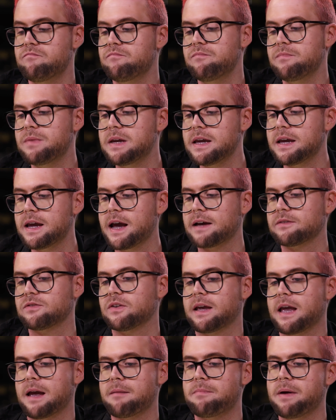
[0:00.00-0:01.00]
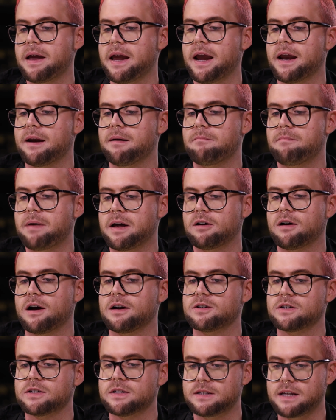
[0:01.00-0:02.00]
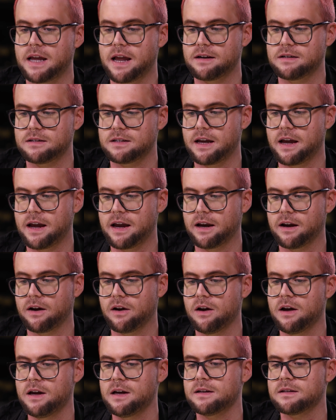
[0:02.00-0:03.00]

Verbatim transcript: me as a campaign better understanding